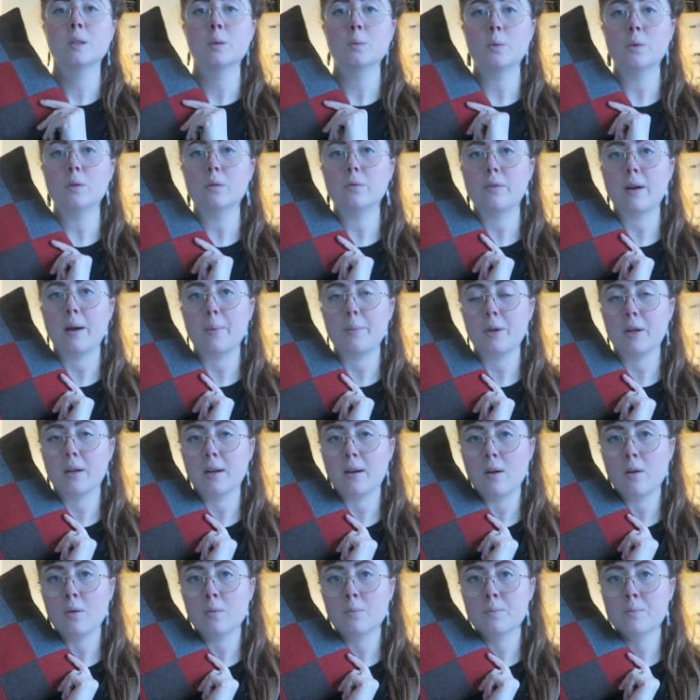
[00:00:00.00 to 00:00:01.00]
wool fabric
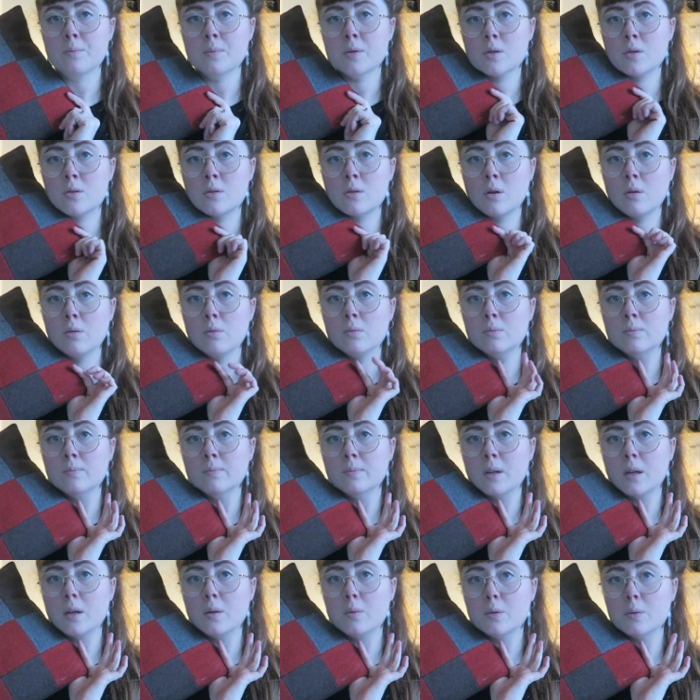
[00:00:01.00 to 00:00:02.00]
at home, so
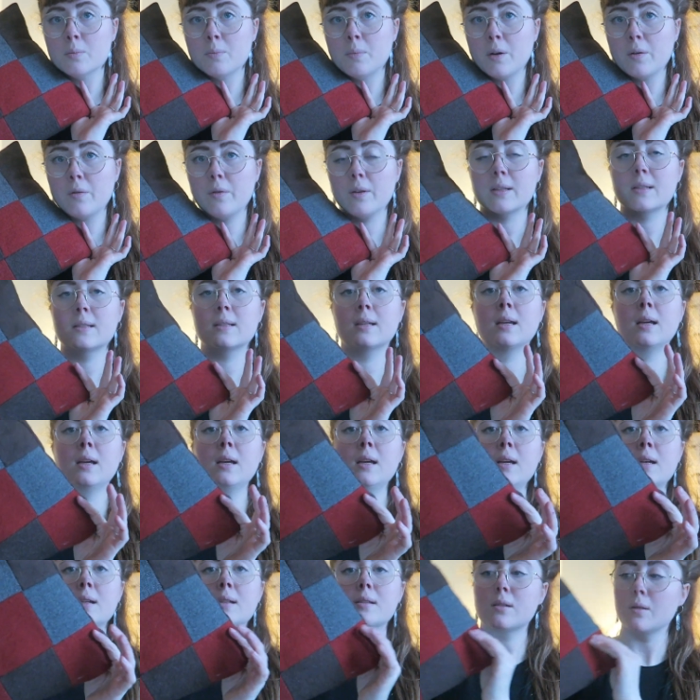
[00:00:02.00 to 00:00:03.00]
it was perfect.
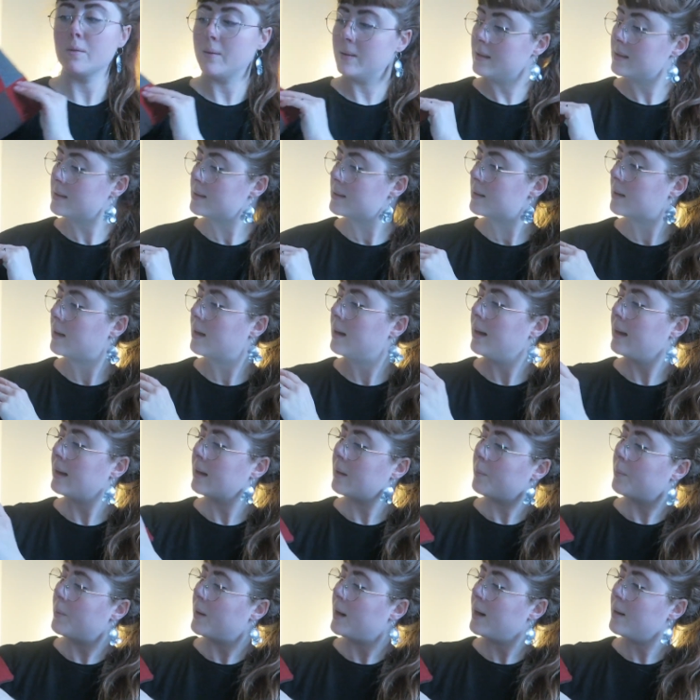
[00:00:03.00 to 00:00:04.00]
So it's like
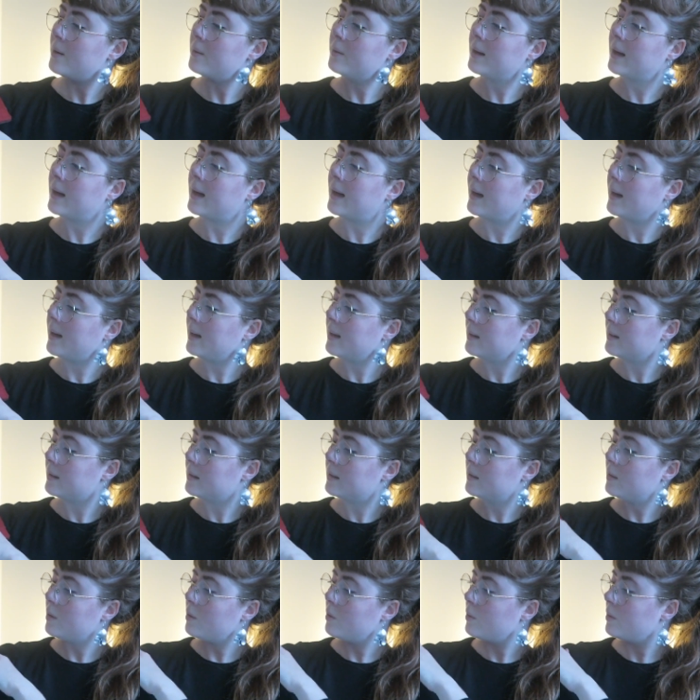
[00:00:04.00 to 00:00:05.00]
a brown
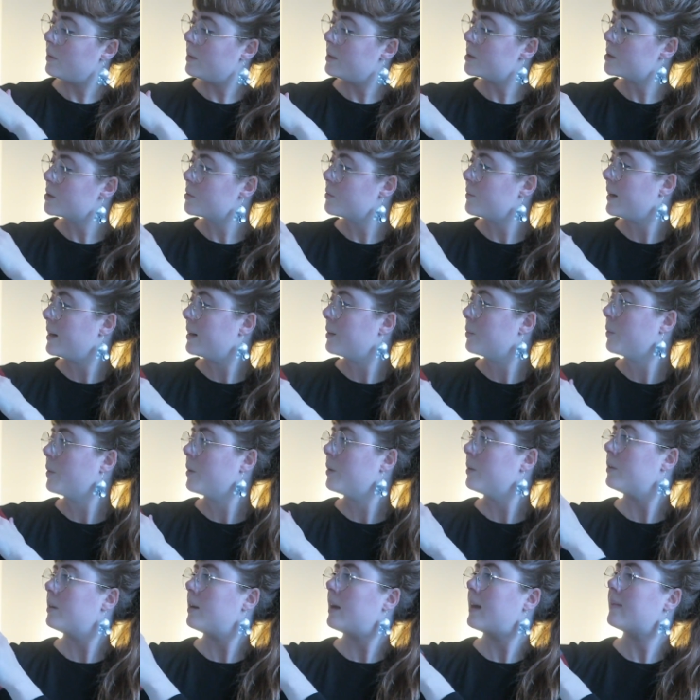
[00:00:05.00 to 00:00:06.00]
and orange red
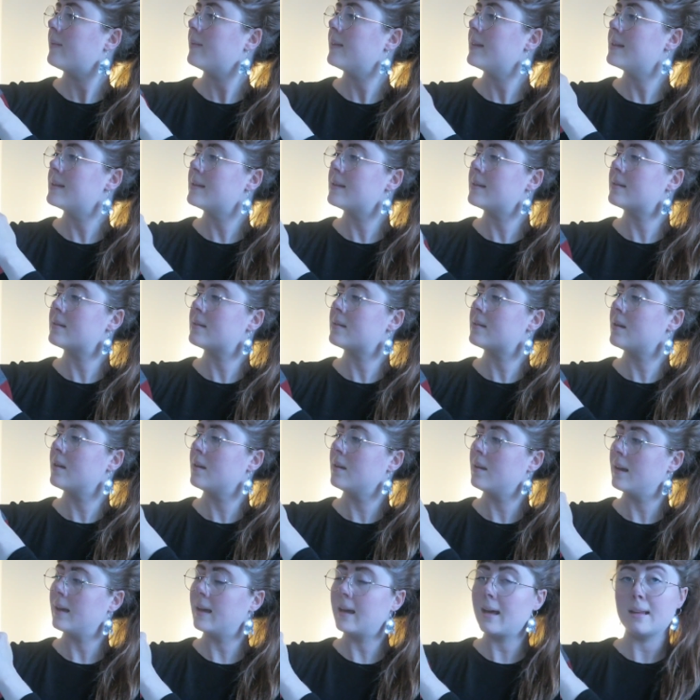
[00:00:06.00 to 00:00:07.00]
one, and this is
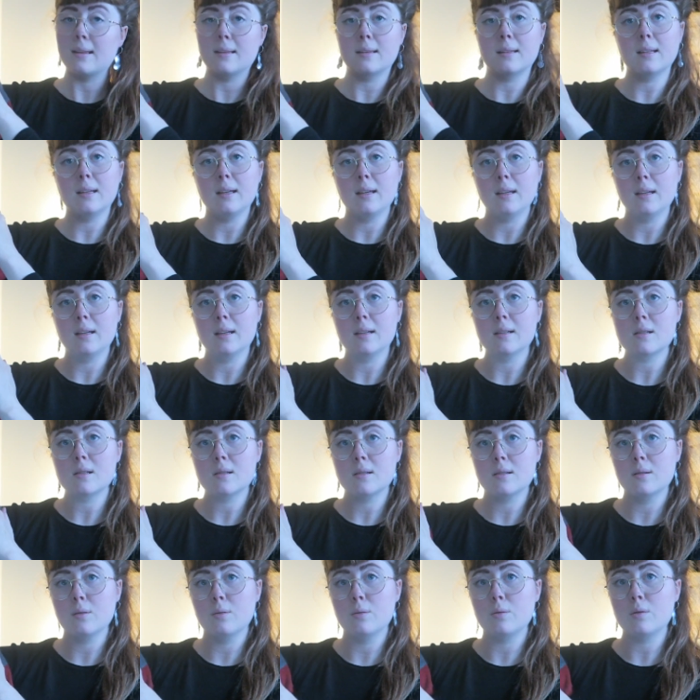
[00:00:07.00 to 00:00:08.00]
again the
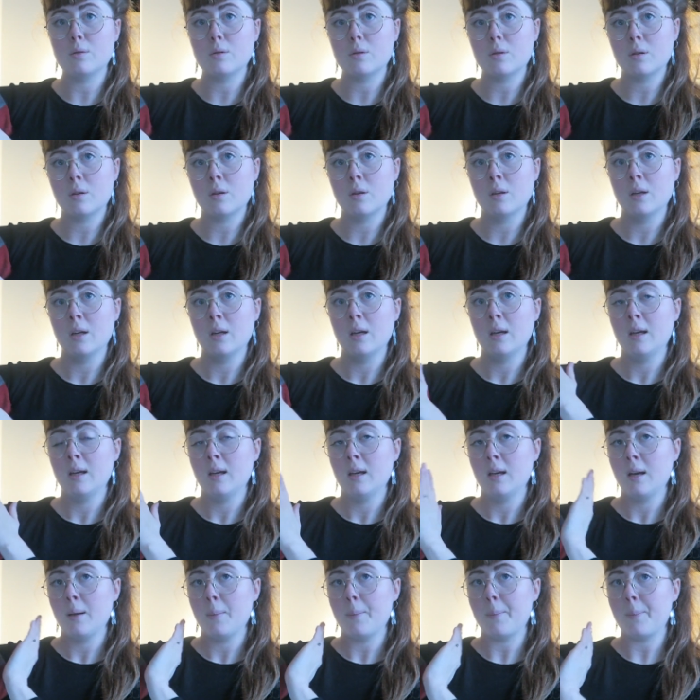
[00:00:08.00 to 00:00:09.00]
suit
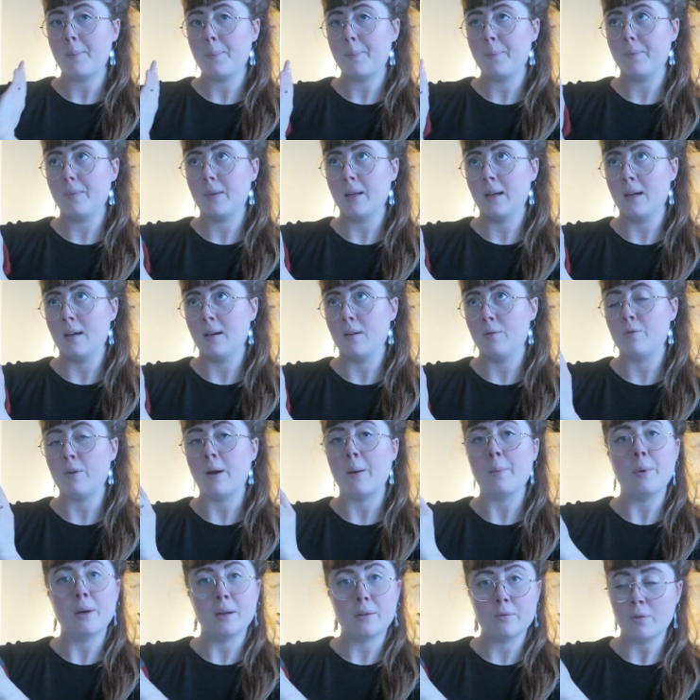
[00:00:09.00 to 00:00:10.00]

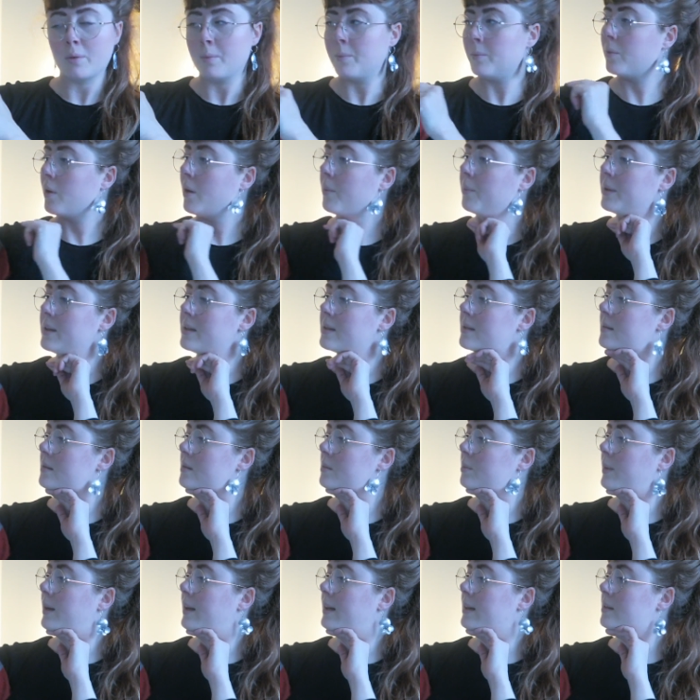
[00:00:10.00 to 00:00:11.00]
fabric from
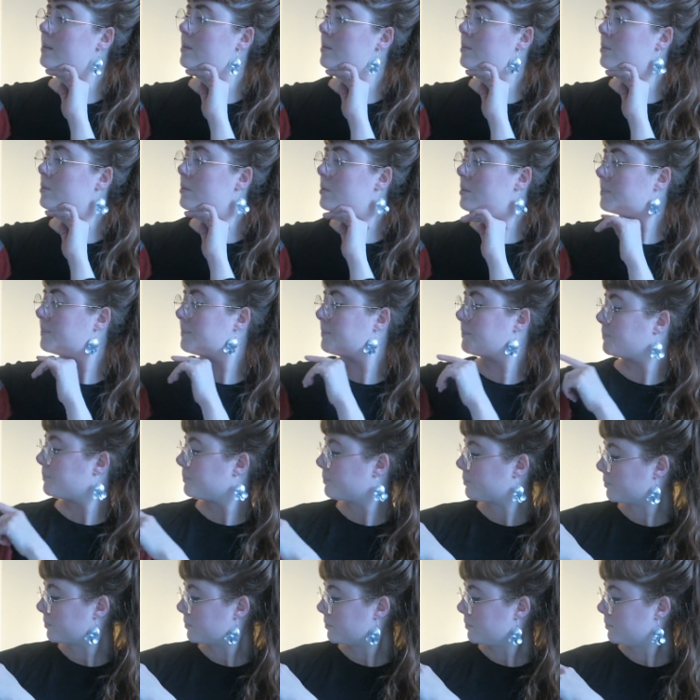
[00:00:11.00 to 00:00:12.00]
Robin's wedding suit,
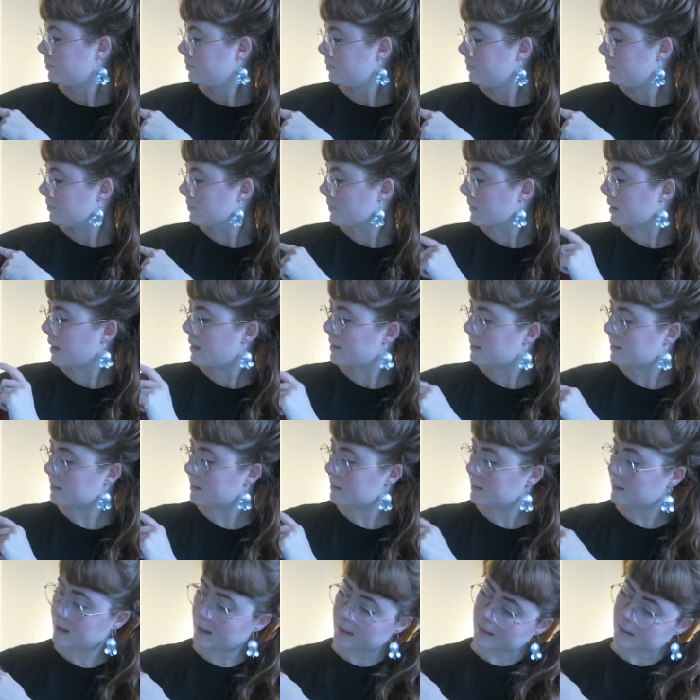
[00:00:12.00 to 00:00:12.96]
and